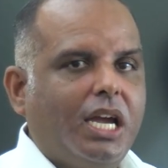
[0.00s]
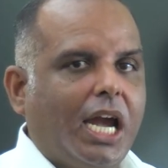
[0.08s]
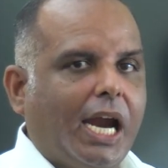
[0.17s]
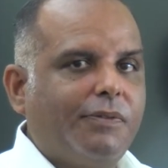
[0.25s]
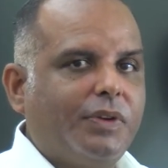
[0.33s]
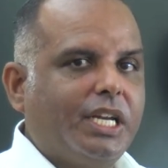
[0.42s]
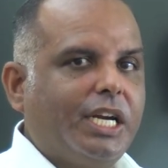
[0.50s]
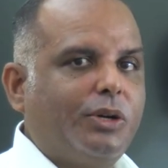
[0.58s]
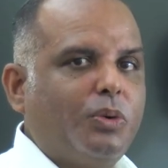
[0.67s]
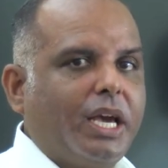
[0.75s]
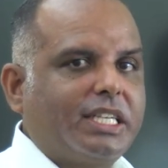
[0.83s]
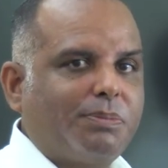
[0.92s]
and we need
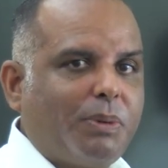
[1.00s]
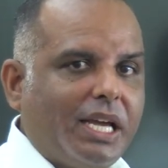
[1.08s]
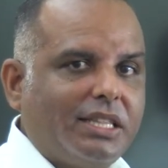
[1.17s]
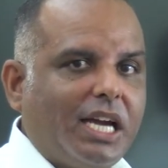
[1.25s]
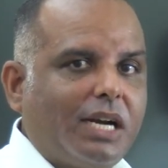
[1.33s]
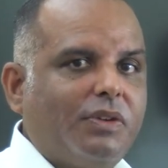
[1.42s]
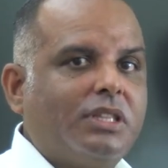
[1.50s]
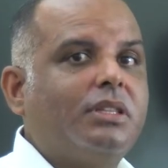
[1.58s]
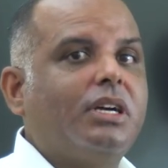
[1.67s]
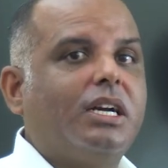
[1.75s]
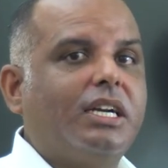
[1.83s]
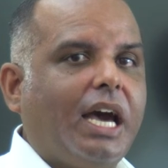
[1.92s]
to explain that with
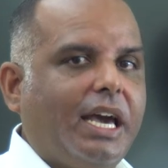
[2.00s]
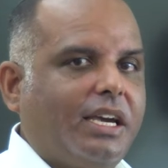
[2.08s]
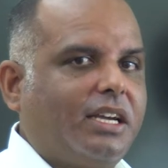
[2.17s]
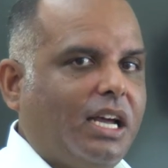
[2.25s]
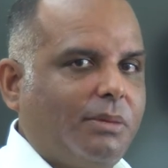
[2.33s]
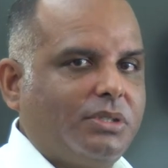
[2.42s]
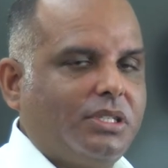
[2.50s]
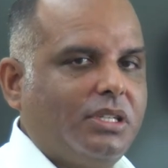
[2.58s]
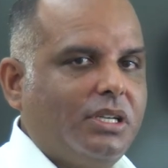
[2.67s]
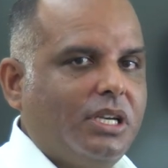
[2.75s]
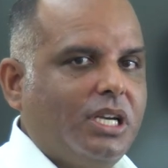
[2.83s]
diagrams.